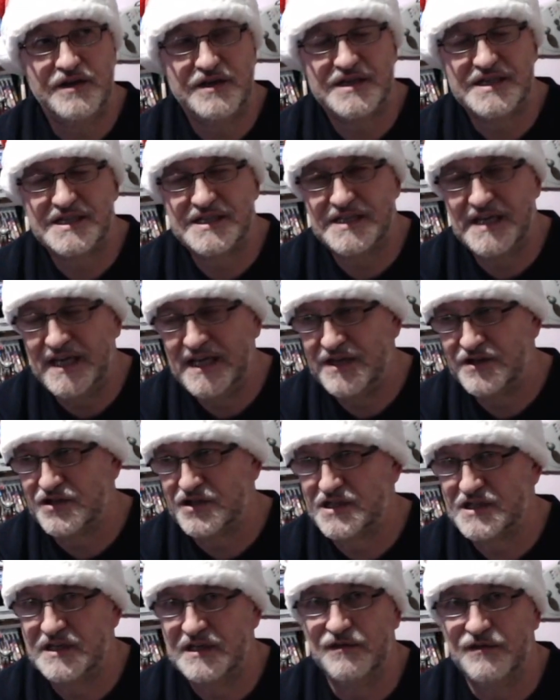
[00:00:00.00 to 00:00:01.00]
see
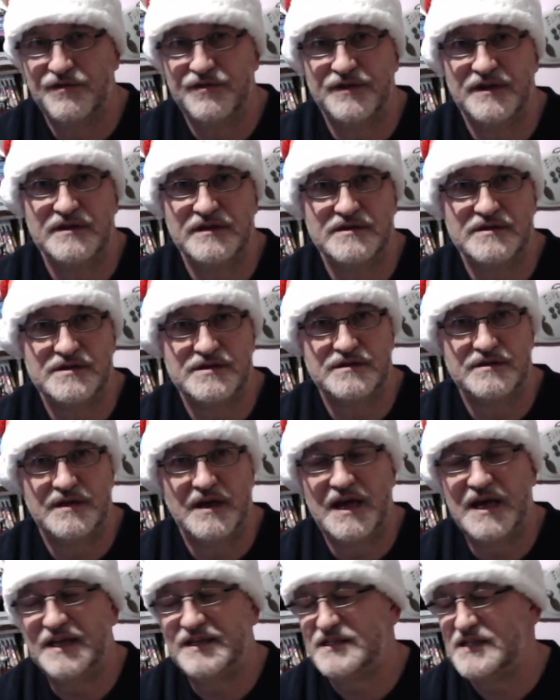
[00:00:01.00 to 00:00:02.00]
just little things,
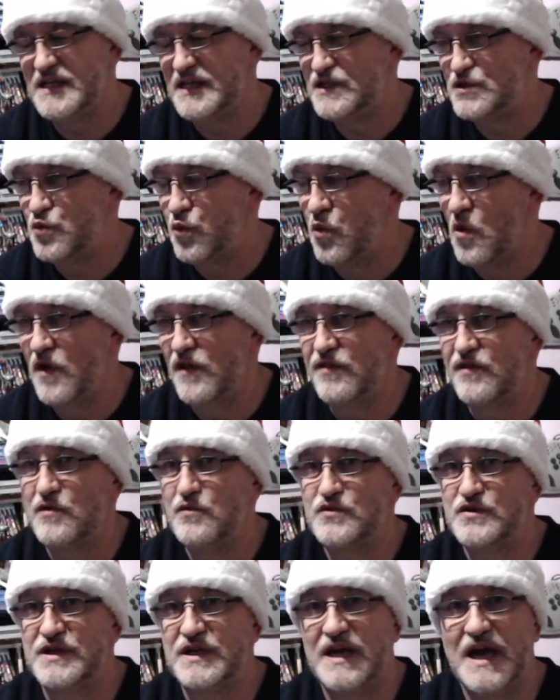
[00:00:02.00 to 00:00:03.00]
it's one of
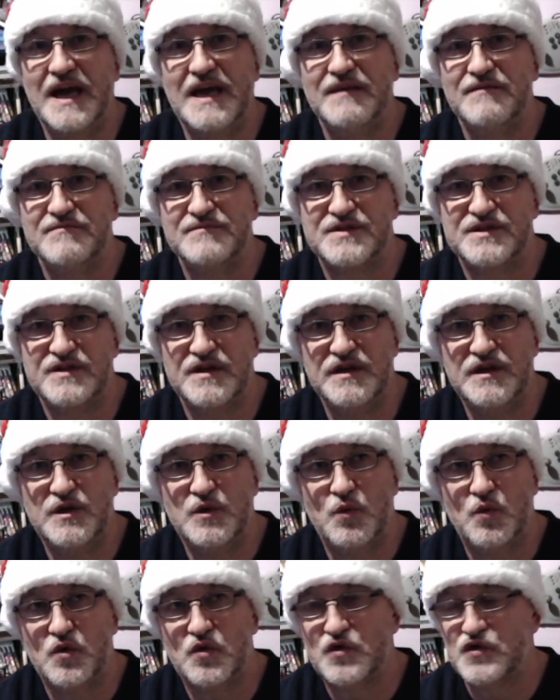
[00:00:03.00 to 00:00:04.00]
those games that
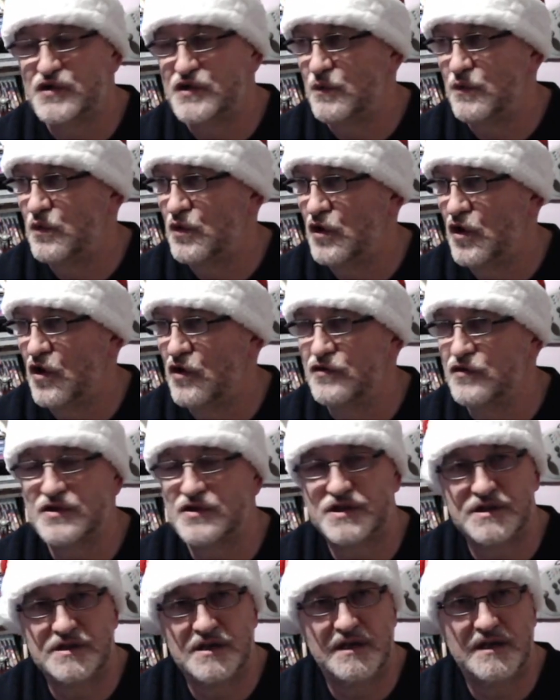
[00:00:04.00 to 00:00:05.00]
you also
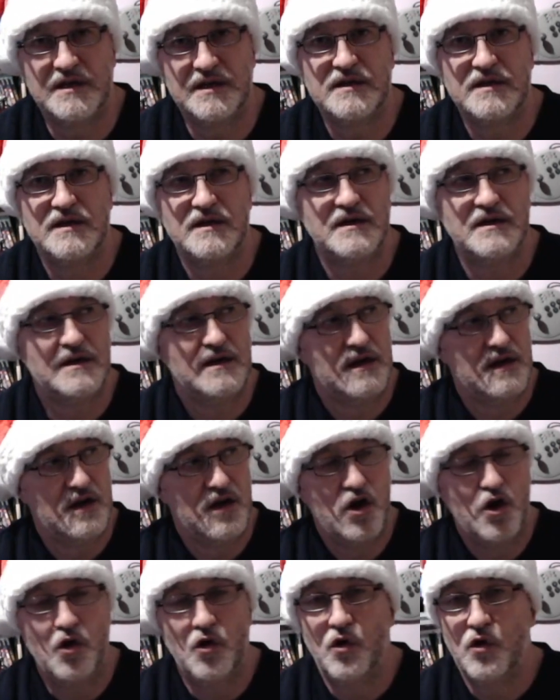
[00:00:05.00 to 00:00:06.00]
constantly
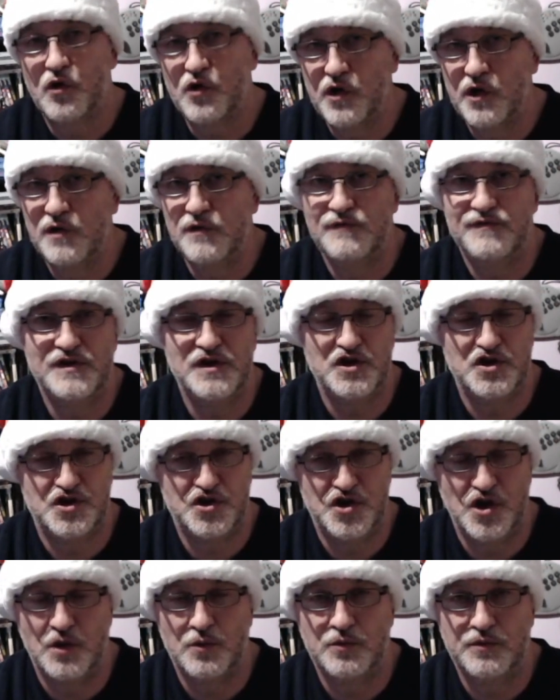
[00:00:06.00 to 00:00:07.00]
look over your
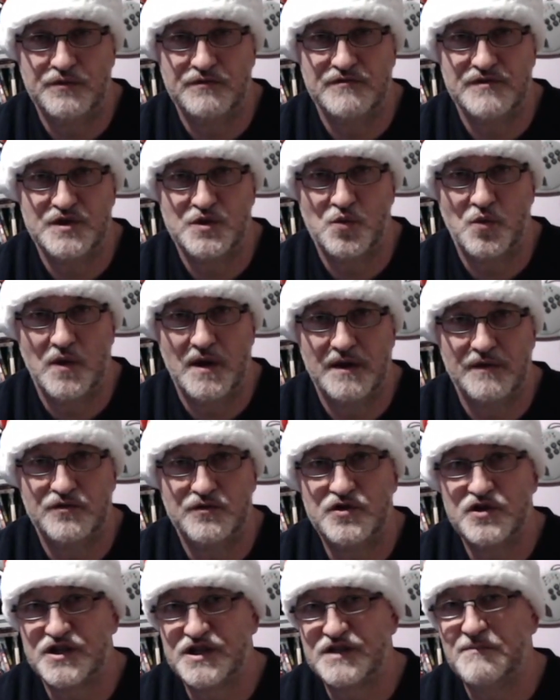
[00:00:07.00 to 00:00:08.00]
shoulder as well,
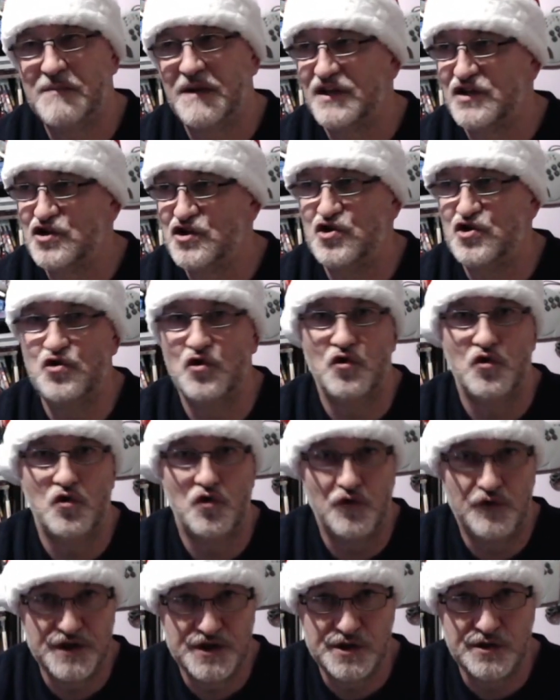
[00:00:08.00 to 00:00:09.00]
just to make
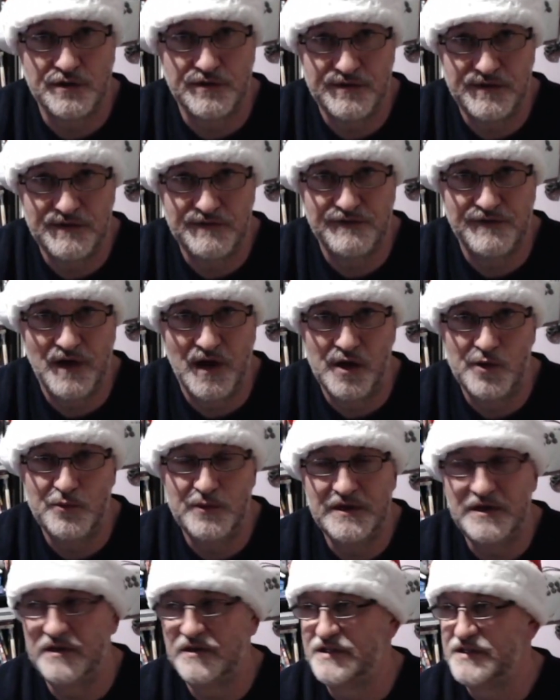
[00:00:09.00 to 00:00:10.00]
sure there's nothing
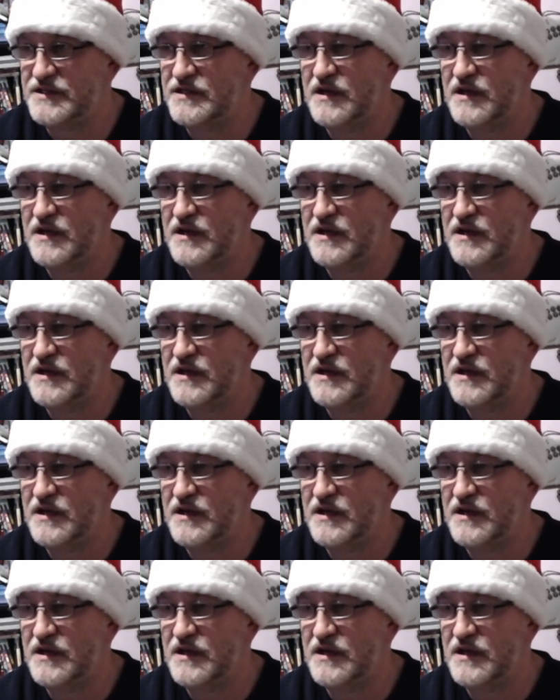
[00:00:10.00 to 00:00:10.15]
following you.